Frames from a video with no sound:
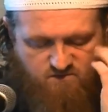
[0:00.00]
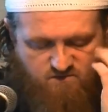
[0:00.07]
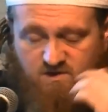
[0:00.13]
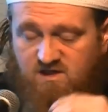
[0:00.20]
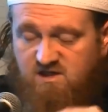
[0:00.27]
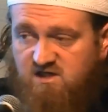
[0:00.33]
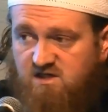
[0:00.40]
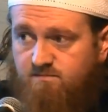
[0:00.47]
of
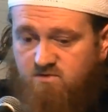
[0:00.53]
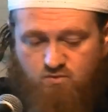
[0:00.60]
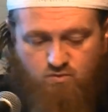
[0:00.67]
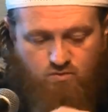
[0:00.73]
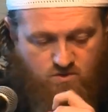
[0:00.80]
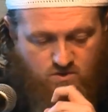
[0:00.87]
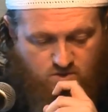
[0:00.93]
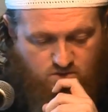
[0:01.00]
Malik
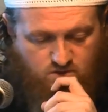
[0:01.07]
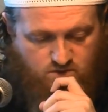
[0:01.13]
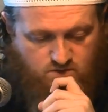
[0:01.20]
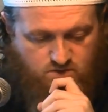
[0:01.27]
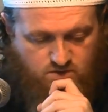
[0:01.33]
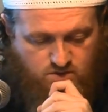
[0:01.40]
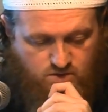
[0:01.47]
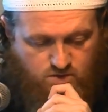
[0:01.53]
ibn
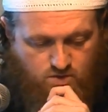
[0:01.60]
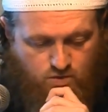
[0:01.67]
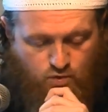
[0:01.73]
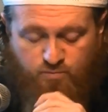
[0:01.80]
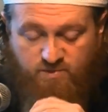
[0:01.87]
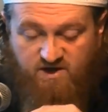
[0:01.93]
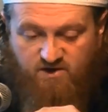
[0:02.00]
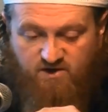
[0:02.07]

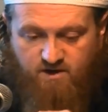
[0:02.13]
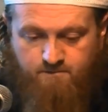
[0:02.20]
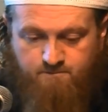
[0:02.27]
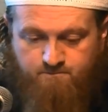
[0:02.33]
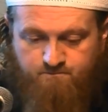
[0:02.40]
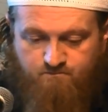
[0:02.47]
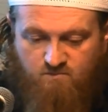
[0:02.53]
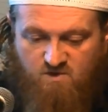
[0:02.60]
Hubayra,
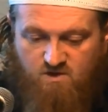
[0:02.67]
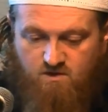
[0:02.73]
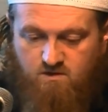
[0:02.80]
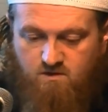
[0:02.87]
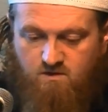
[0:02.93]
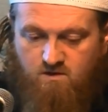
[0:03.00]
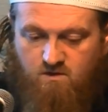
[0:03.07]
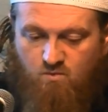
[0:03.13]

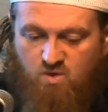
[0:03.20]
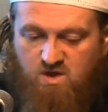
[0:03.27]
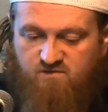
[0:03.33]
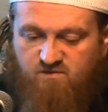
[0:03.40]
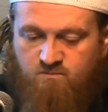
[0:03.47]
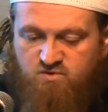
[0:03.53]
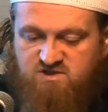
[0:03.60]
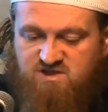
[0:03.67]

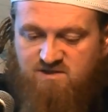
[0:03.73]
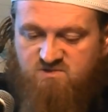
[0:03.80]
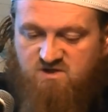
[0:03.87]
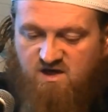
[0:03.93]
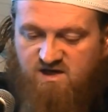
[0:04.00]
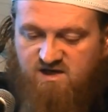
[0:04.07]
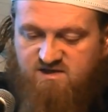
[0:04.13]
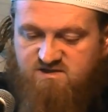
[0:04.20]
whenever a Muslim
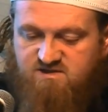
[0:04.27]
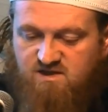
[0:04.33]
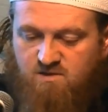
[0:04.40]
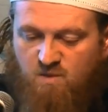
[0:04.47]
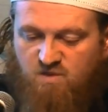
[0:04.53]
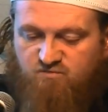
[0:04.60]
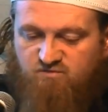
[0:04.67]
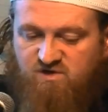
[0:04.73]
dies
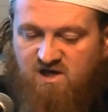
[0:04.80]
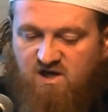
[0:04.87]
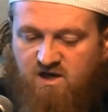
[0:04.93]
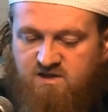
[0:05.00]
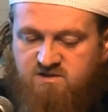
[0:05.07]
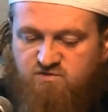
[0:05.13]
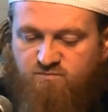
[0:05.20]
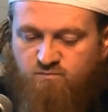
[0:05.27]
and three
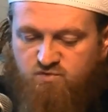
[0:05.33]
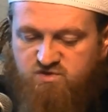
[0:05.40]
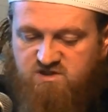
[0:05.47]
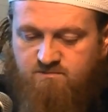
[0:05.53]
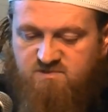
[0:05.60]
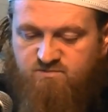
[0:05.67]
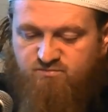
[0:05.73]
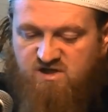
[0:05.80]
lines of
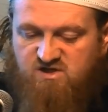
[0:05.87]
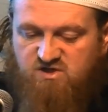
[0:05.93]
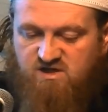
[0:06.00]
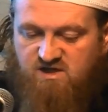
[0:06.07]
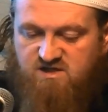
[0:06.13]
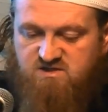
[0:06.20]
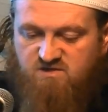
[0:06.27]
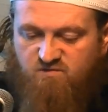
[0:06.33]
Muslims pray
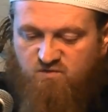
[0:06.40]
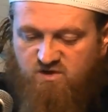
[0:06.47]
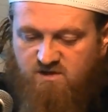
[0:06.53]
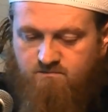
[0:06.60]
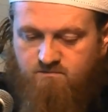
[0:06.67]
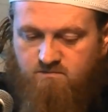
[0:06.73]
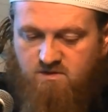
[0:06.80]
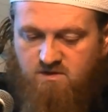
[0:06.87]
janazah for
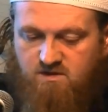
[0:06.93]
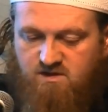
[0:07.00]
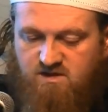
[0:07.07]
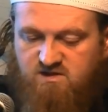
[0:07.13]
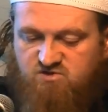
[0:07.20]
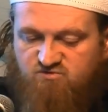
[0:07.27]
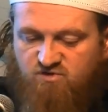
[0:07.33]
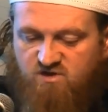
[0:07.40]
him,
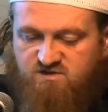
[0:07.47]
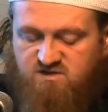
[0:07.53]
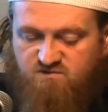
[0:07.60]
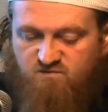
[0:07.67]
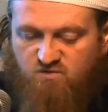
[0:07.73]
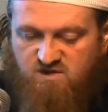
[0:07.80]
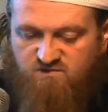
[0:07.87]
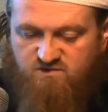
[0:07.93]
he is granted
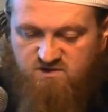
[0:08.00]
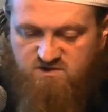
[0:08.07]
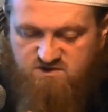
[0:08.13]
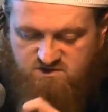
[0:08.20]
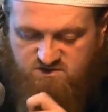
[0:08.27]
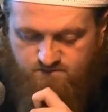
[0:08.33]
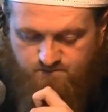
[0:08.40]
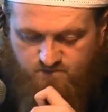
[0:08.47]

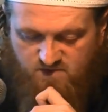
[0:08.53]
forgiveness.